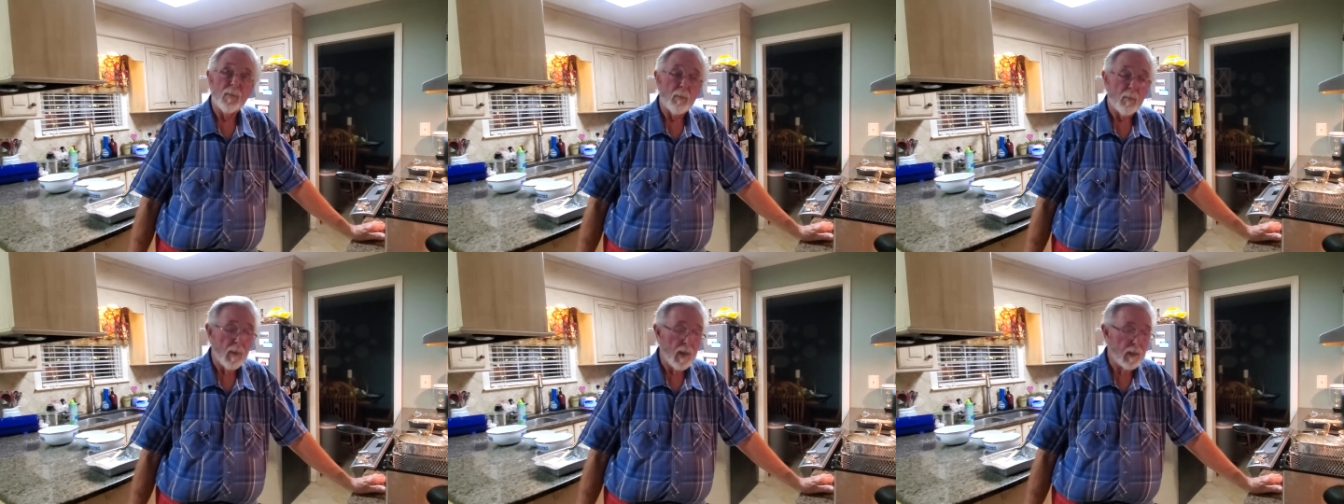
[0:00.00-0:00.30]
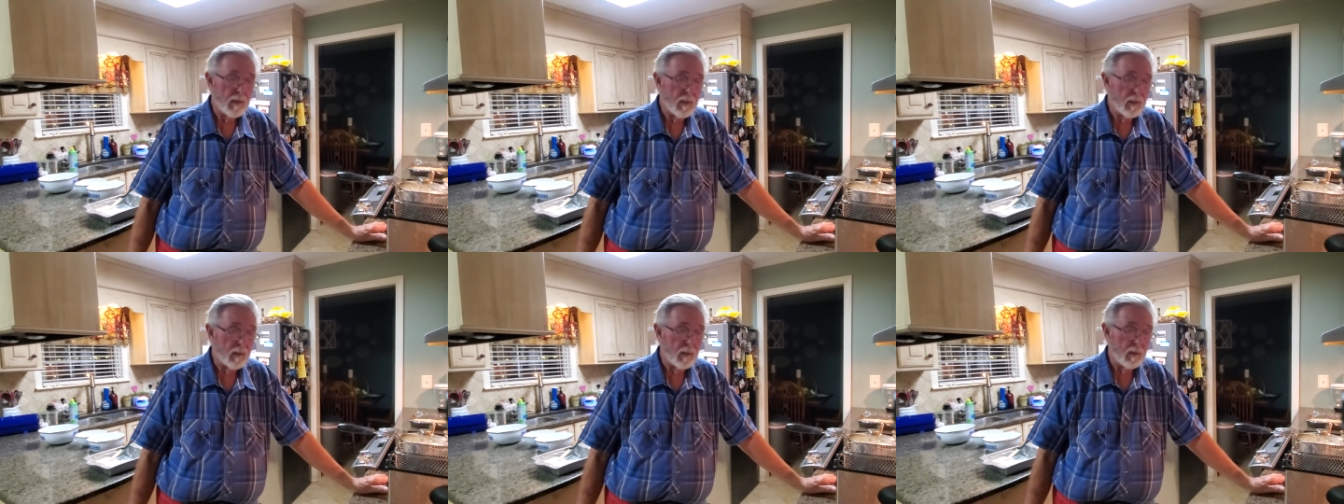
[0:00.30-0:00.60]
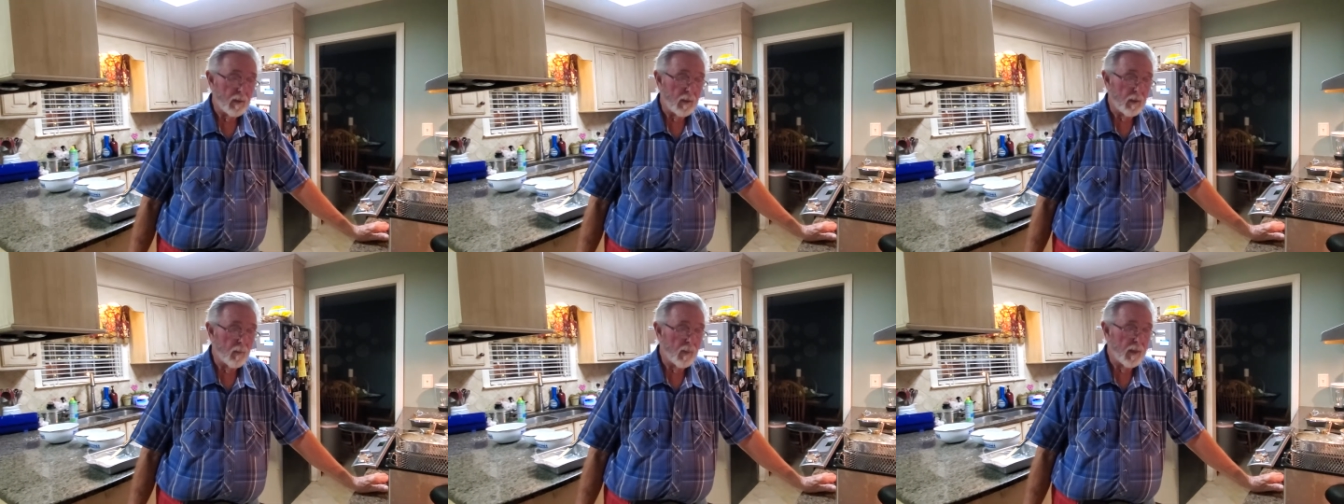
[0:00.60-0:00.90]
Makes it a
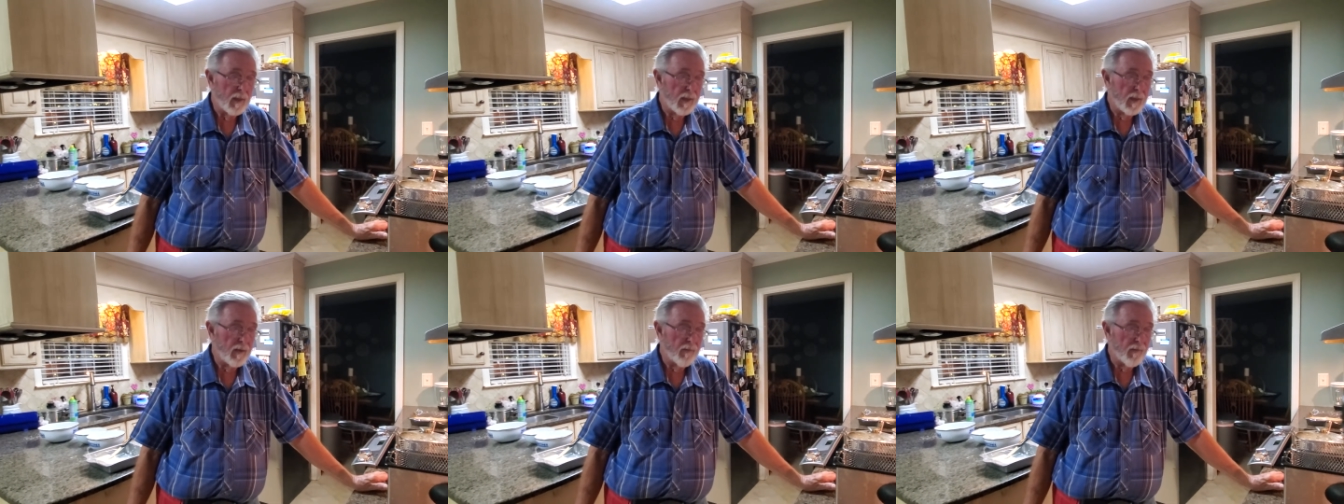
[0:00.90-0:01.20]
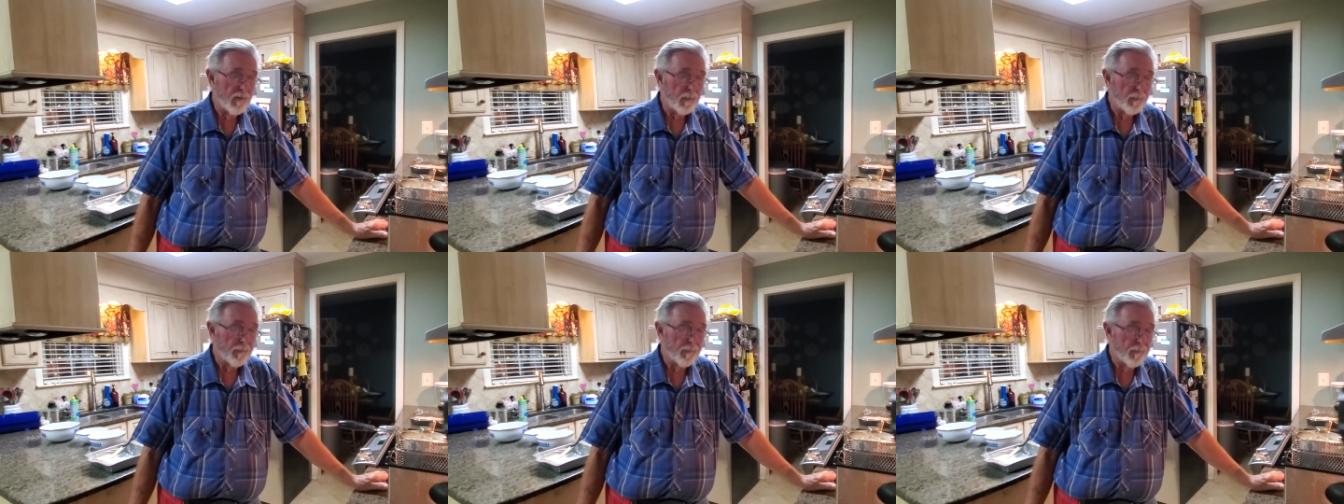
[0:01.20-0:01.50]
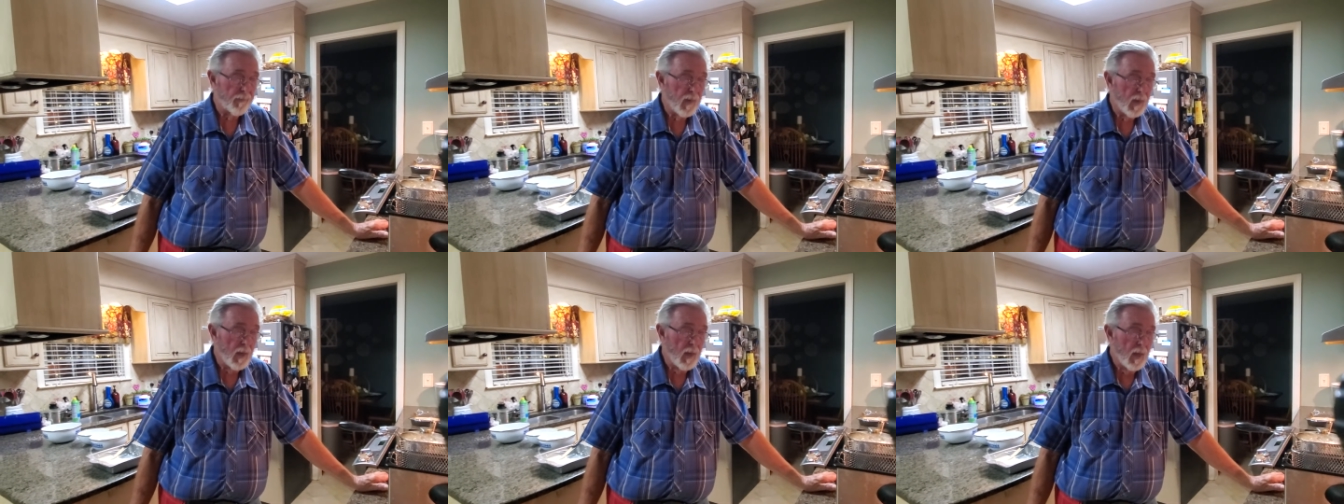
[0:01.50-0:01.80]
little bit different.
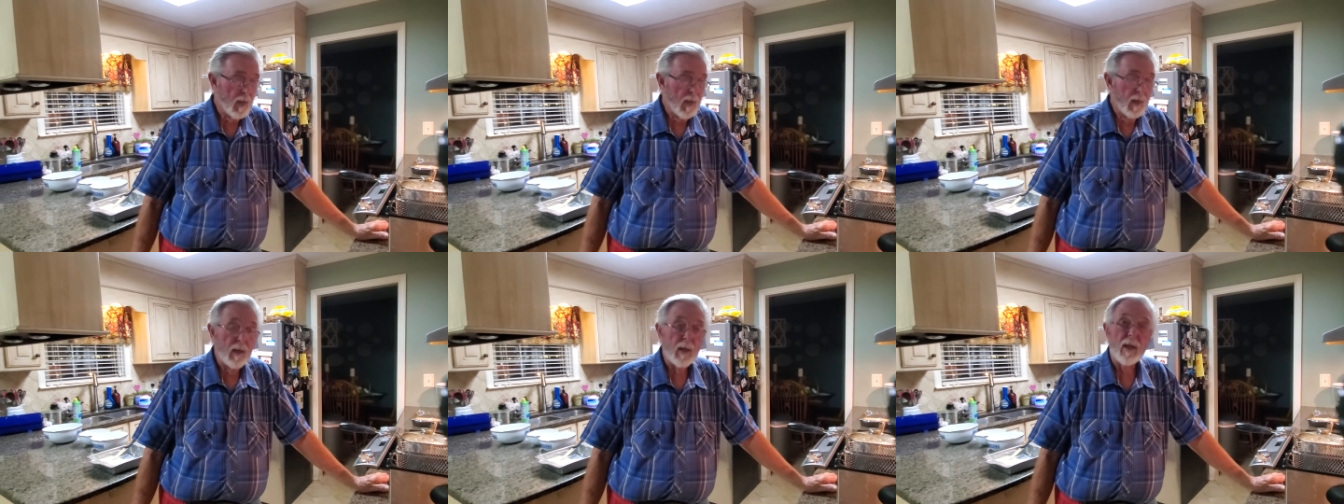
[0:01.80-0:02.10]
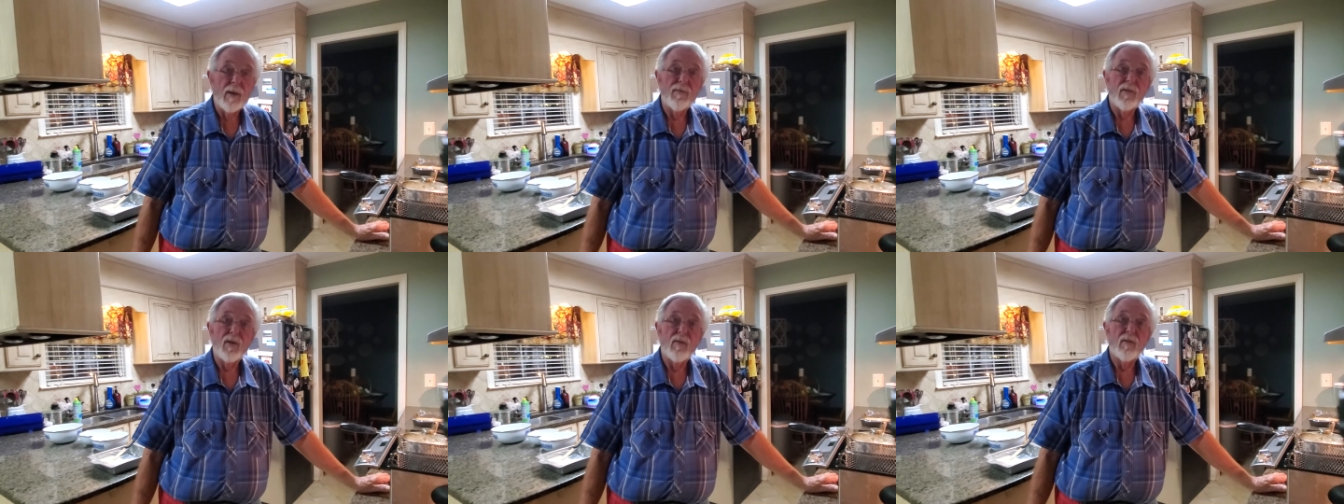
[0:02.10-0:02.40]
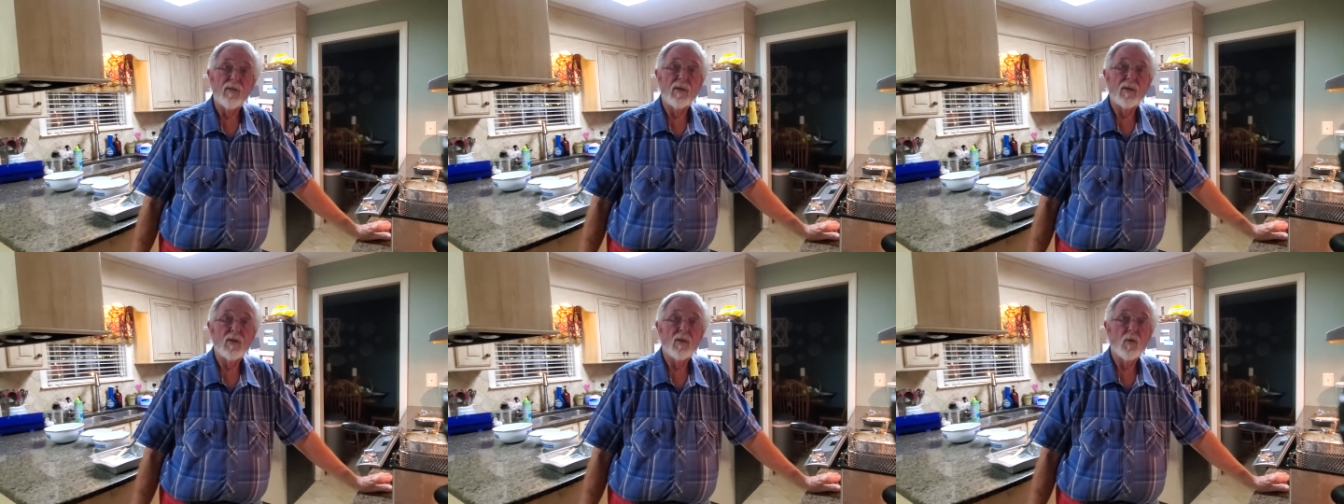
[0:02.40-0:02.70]
Now, if
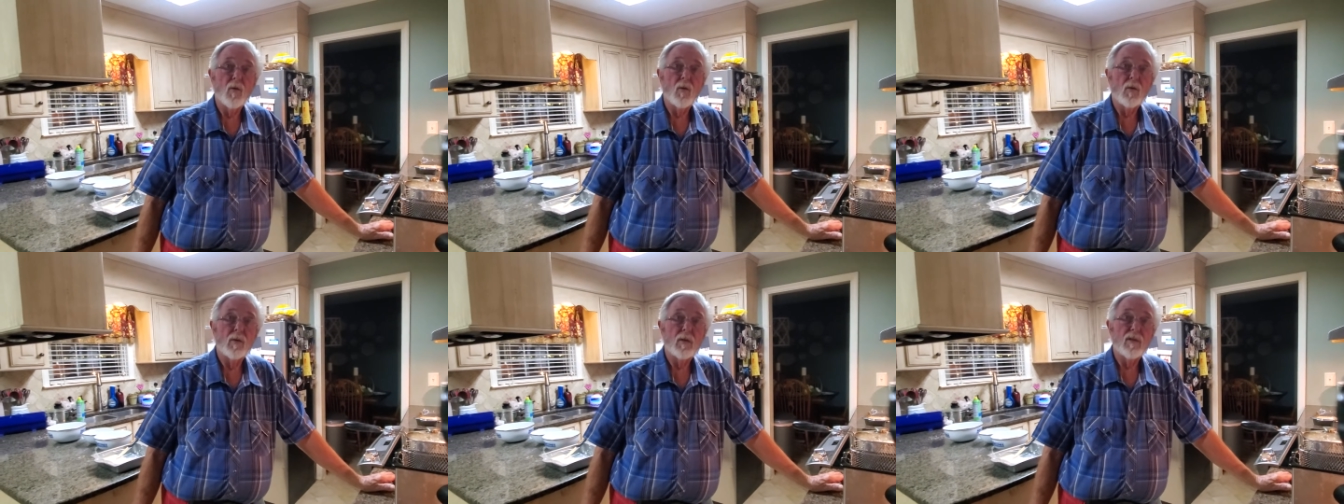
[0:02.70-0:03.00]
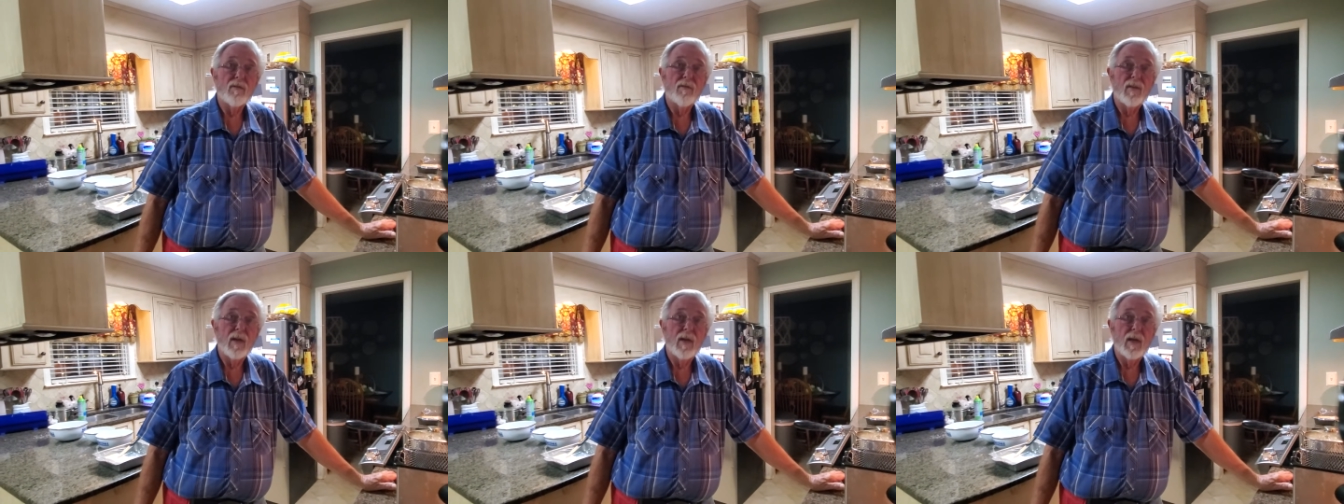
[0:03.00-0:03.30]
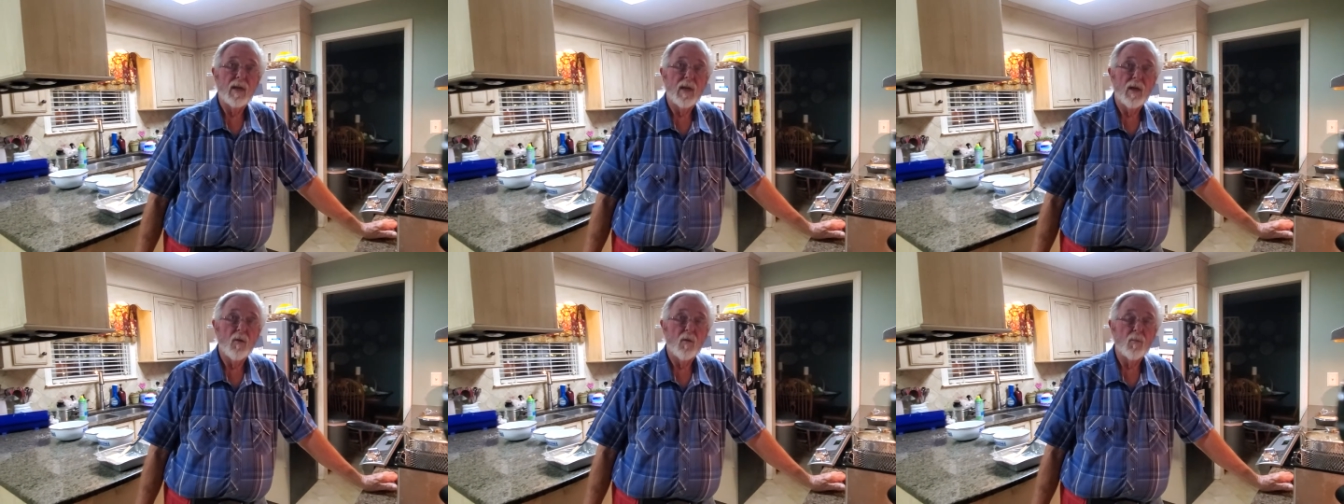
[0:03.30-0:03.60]
you've enjoyed this
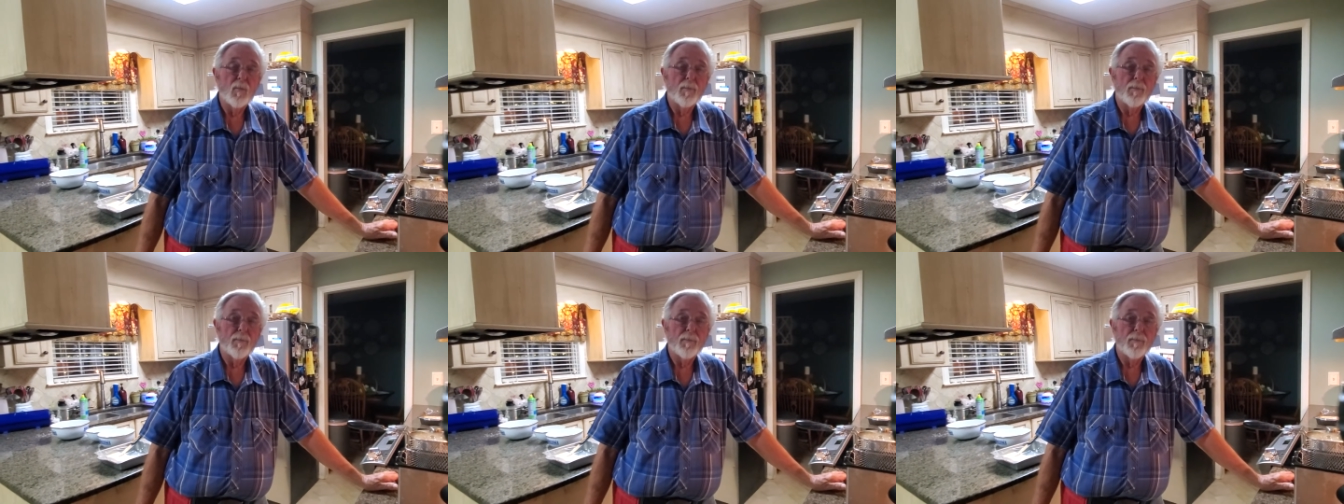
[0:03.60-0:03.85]
video,